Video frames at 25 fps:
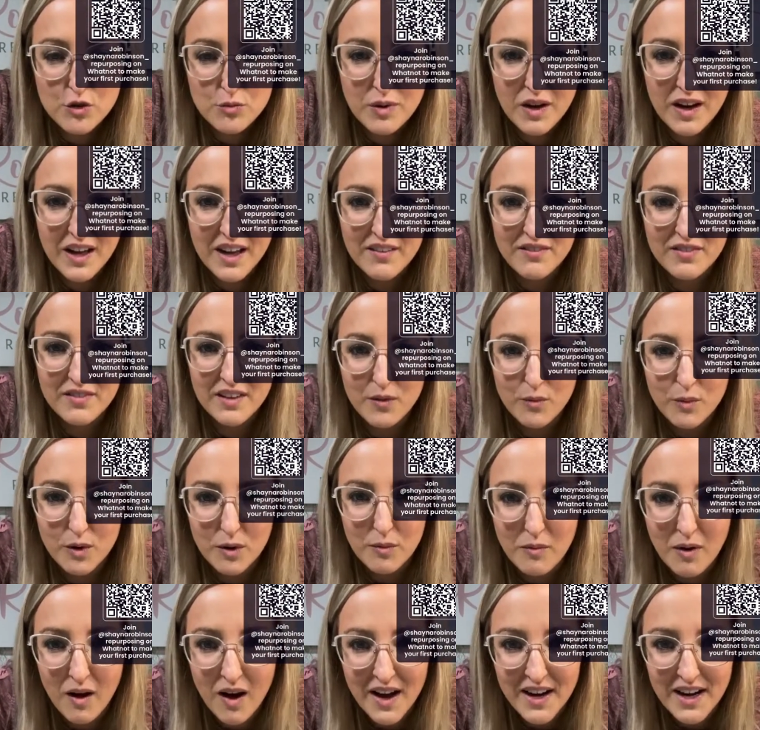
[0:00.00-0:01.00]
but if it were
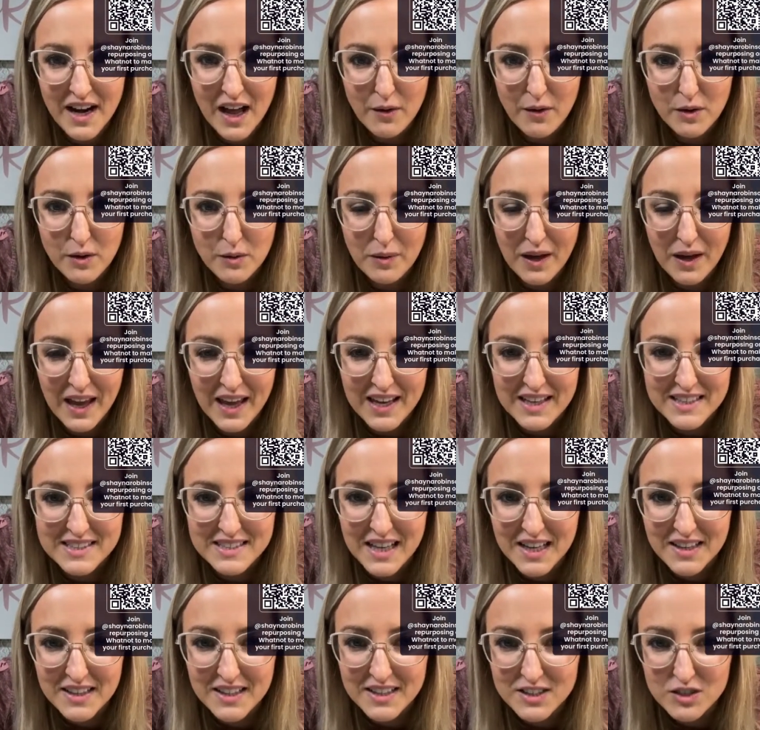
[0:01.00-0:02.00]
mine, I would paint
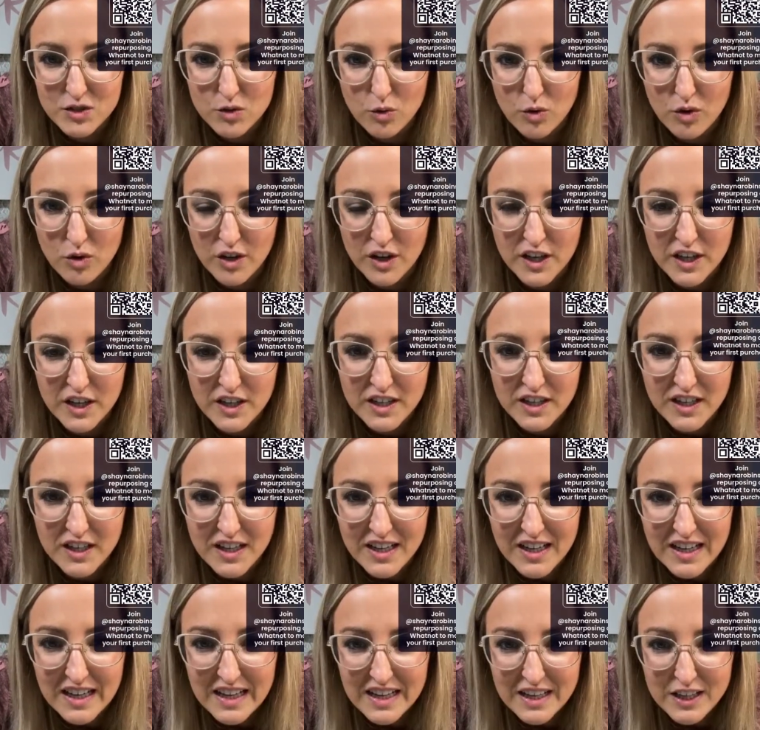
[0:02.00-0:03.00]
inside the door.
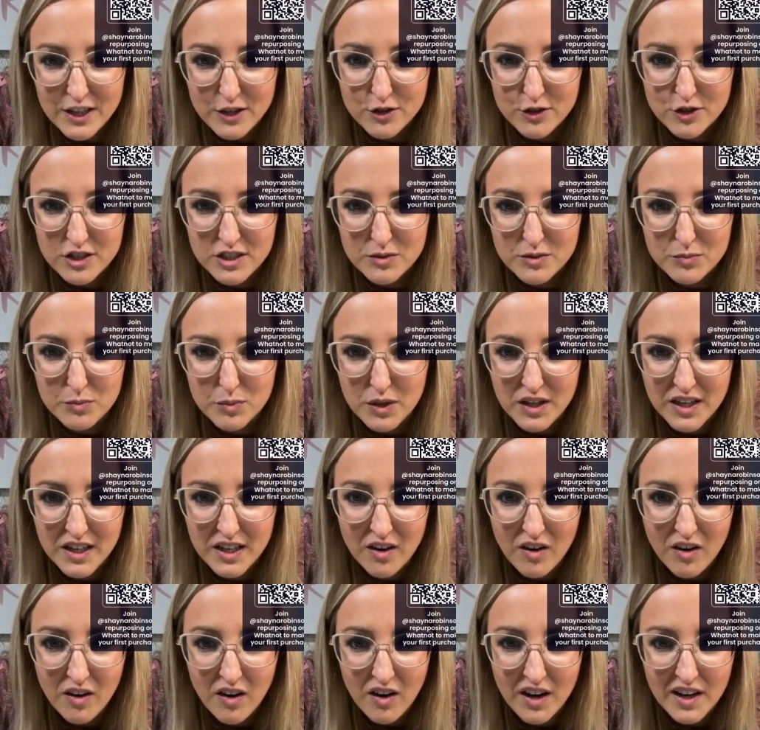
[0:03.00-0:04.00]
You just put
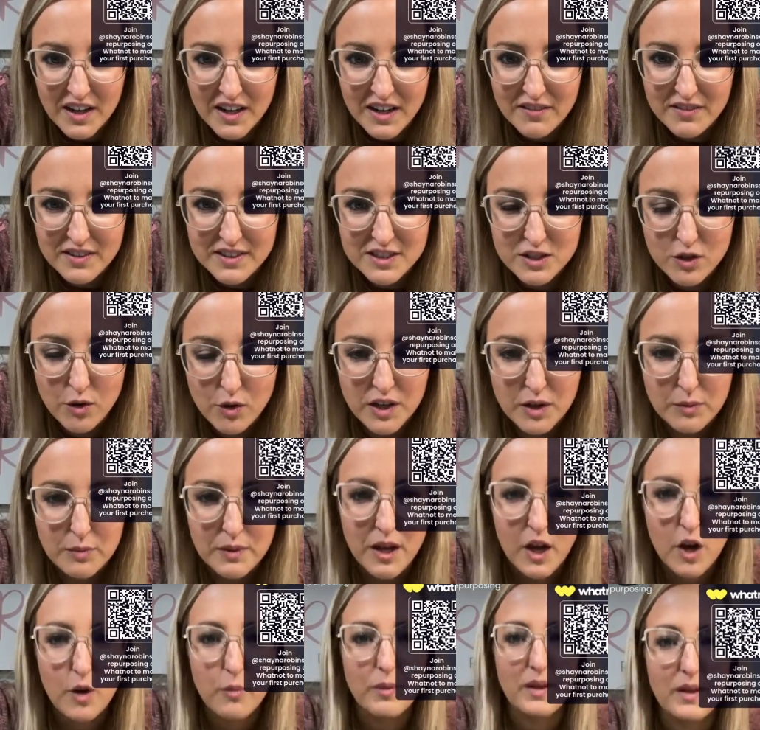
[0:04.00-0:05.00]
on if it's going to
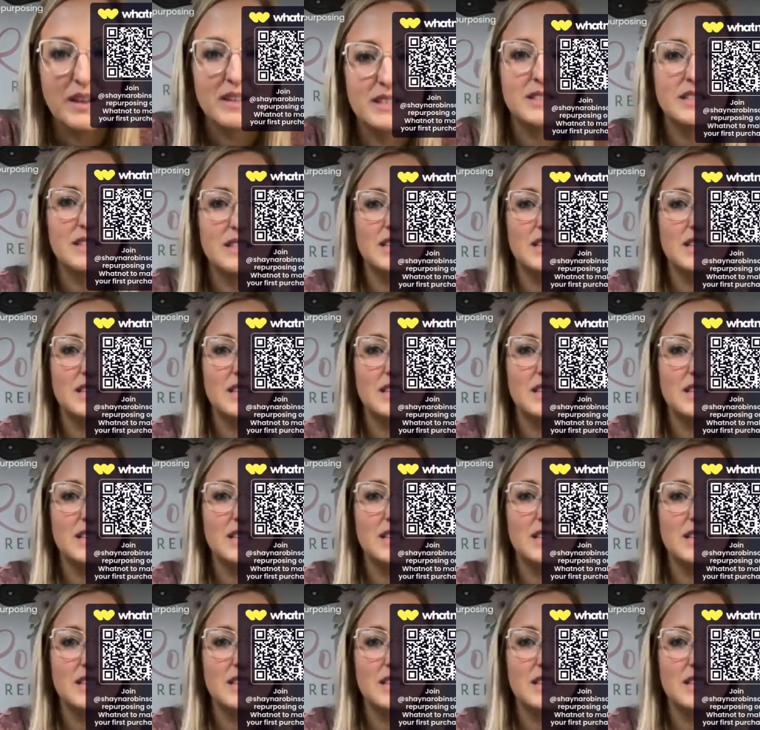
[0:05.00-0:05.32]
be opened.